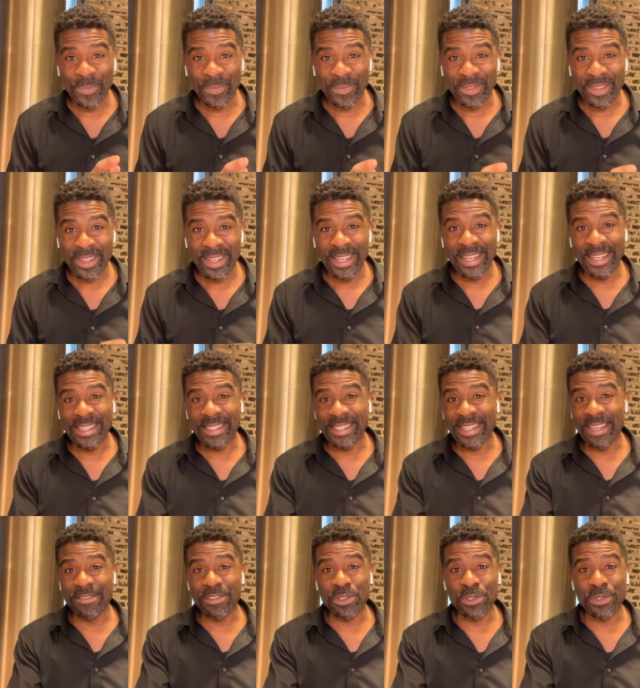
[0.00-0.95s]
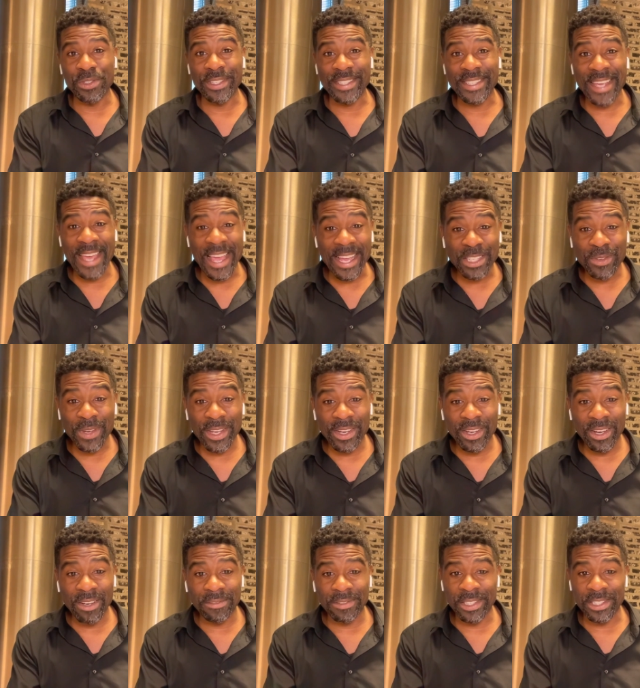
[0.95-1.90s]
It gives you the tax write
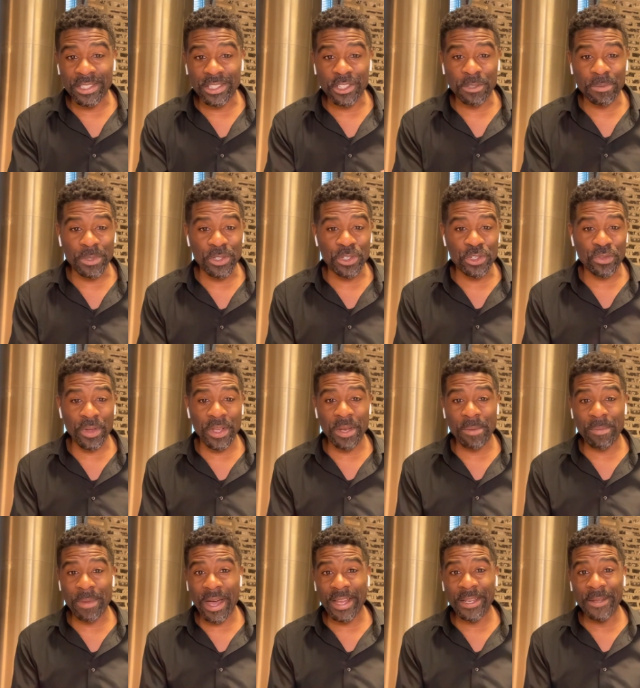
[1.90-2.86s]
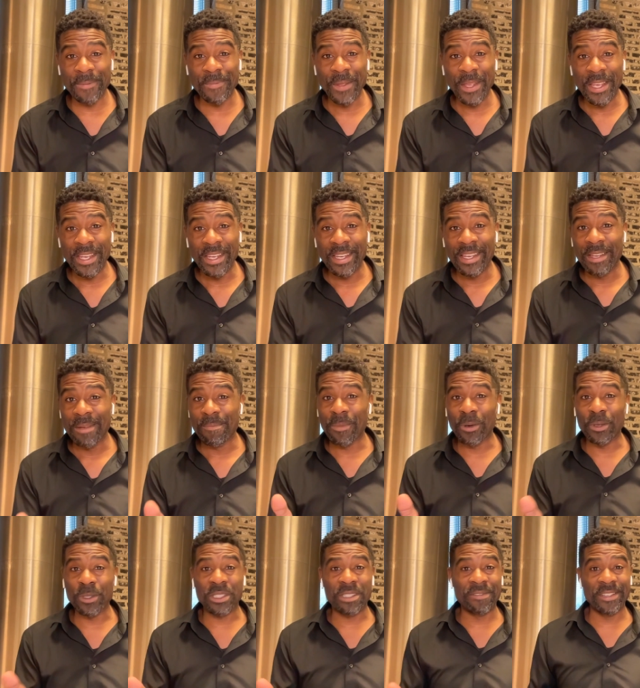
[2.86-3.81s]
off. Let's just be straight about it.
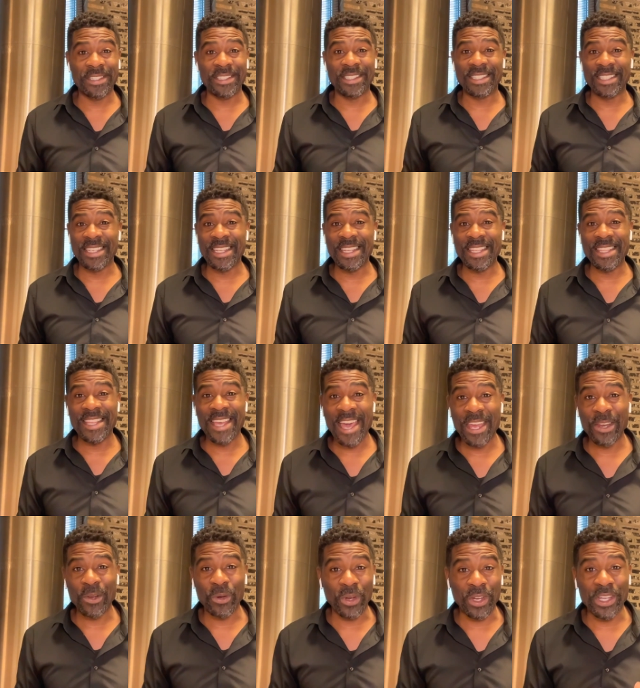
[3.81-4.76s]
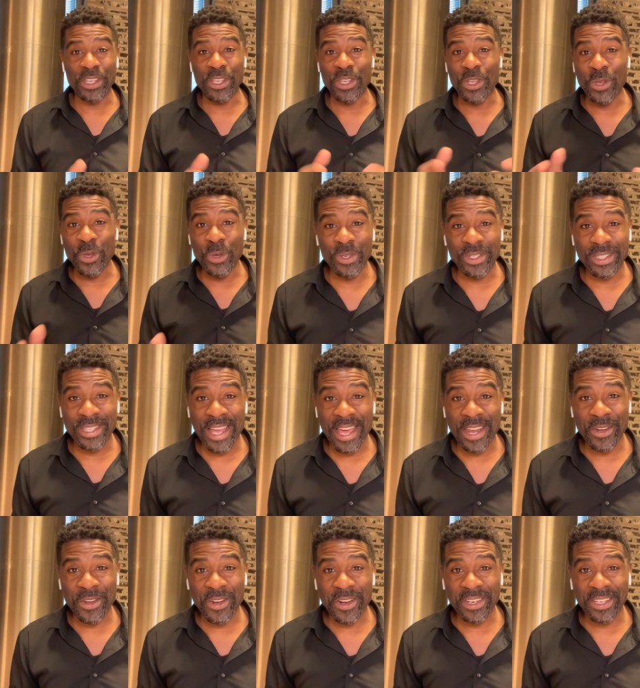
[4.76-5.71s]
Most of us need that or could use that
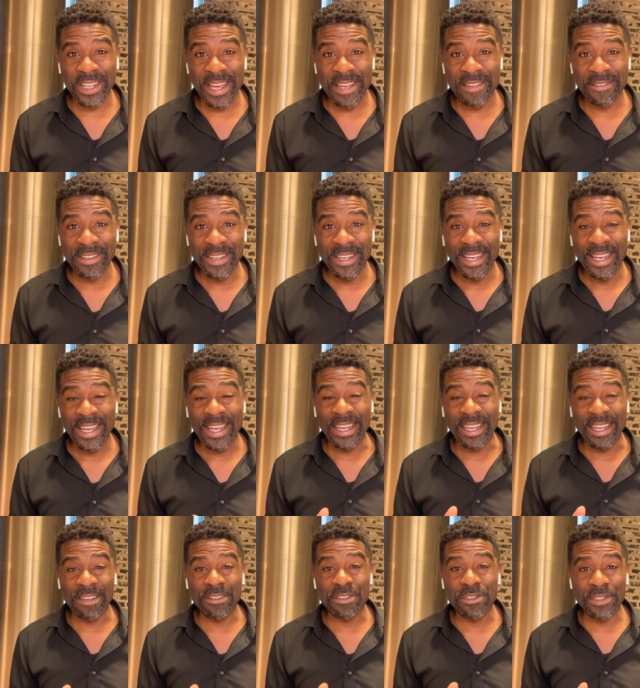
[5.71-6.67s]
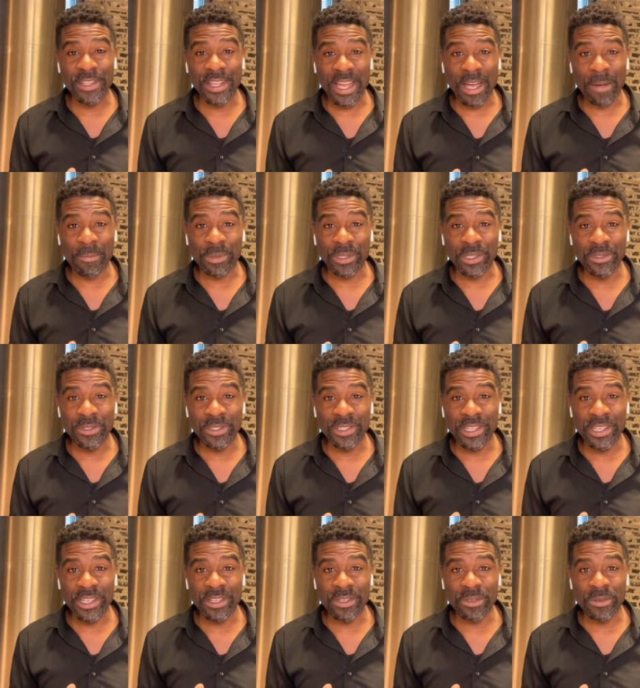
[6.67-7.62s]
in our life. It gives you that opportunity
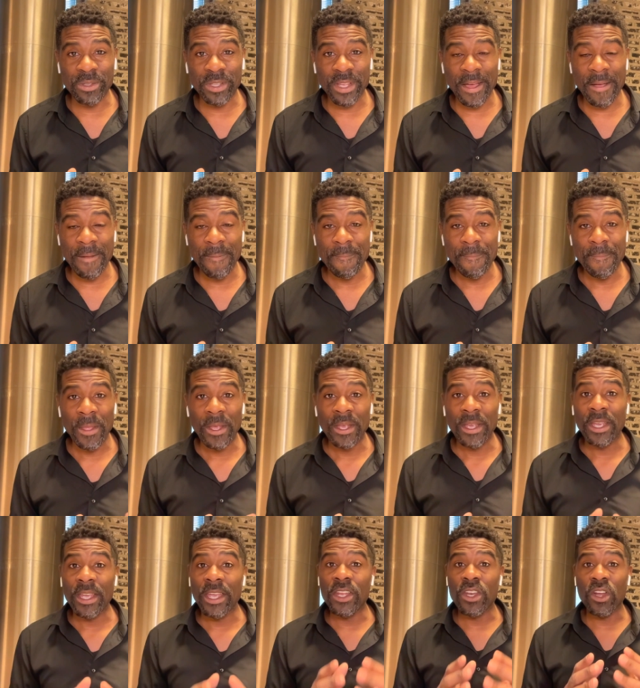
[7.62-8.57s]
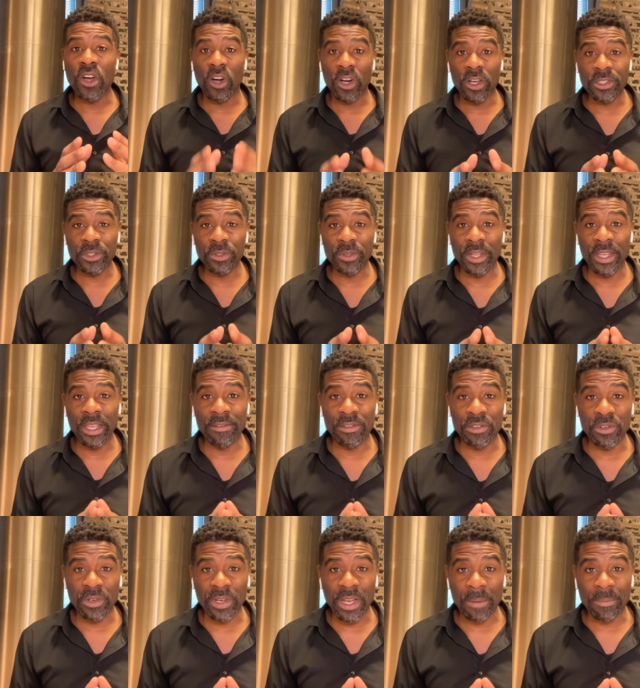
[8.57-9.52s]
to do that. It also gives you
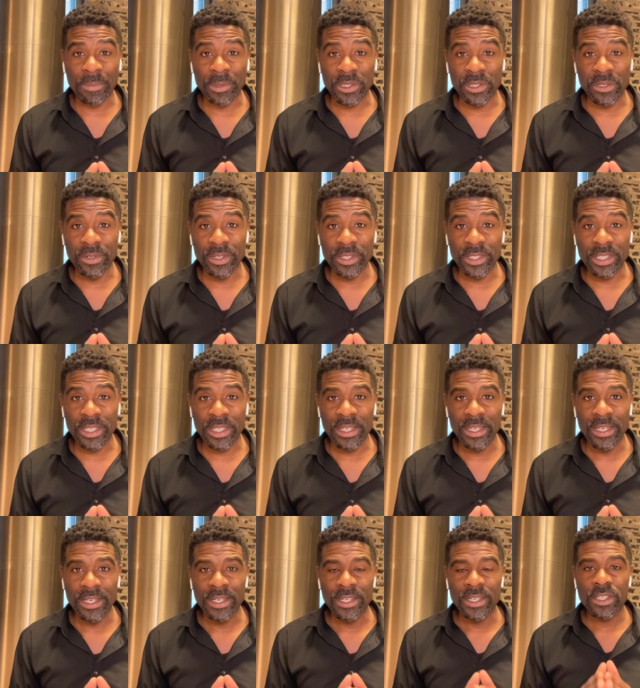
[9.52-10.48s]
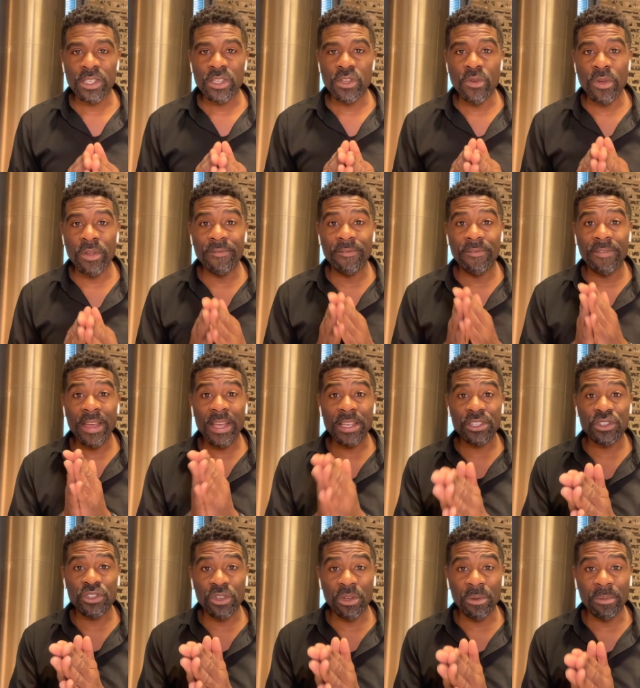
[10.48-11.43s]
an opportunity to
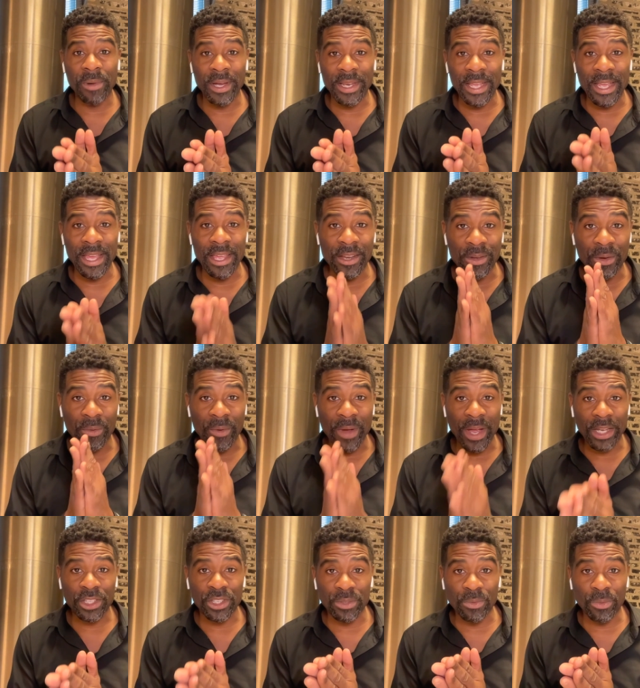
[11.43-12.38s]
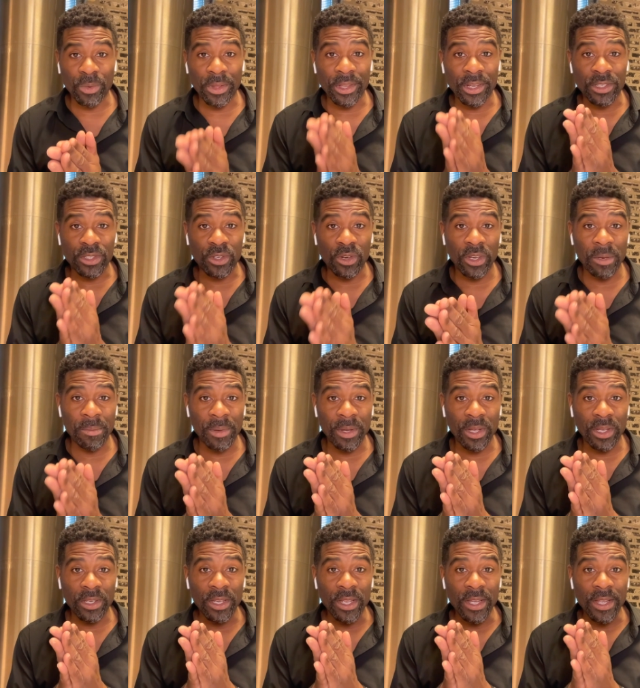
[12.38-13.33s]
invest your money in a direction where there's going to
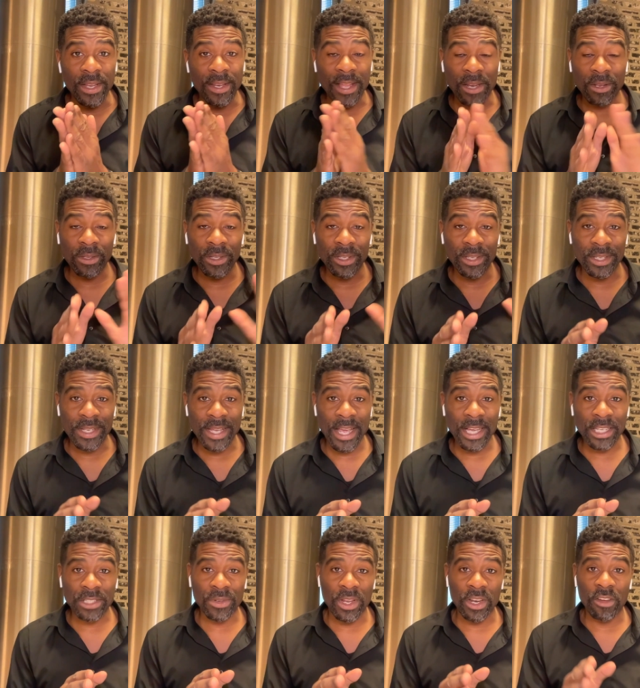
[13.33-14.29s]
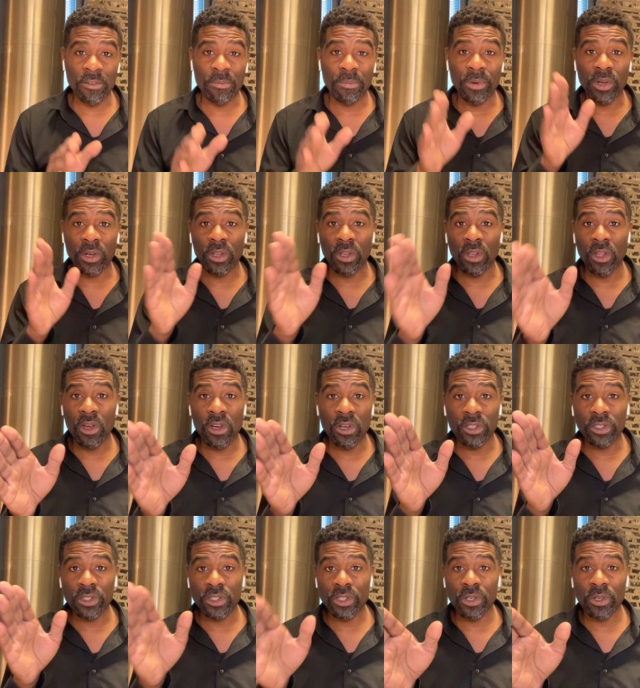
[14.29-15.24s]
be not only the tax write off, but a long
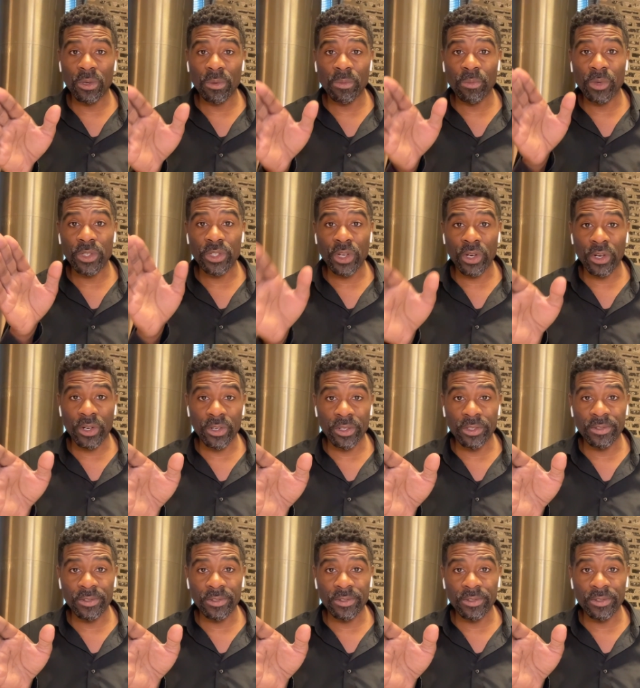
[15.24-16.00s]
term return.